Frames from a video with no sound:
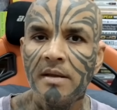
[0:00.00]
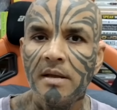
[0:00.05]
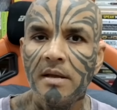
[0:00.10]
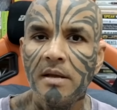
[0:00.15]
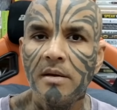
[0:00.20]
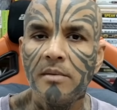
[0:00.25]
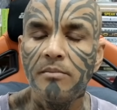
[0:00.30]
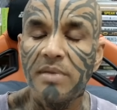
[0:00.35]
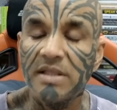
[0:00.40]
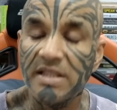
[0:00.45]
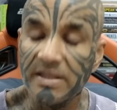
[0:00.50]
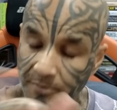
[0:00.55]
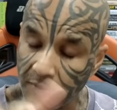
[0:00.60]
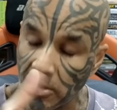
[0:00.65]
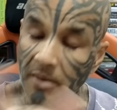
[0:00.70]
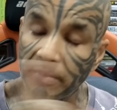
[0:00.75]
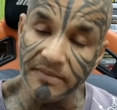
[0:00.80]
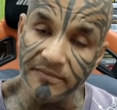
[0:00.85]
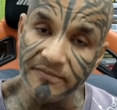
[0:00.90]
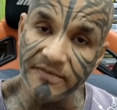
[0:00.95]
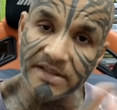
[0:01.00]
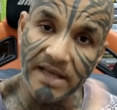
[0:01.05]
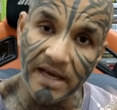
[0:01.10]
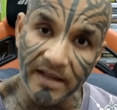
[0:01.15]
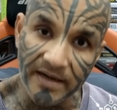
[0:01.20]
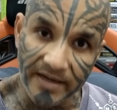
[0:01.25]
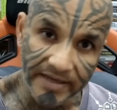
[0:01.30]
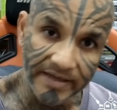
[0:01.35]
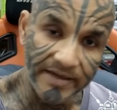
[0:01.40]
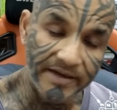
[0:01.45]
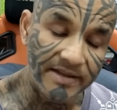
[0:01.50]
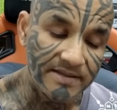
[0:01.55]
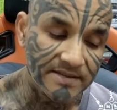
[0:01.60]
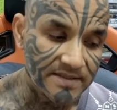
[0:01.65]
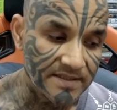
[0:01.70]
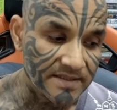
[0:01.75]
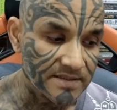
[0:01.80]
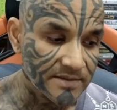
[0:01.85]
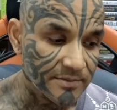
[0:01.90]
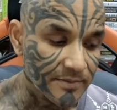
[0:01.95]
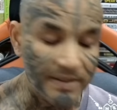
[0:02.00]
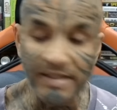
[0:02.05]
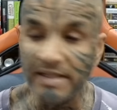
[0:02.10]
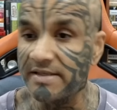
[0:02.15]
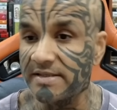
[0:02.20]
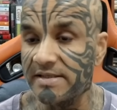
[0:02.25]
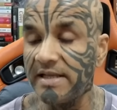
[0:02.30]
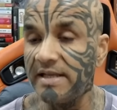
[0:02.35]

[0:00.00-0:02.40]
But the problem with our Indians is when they see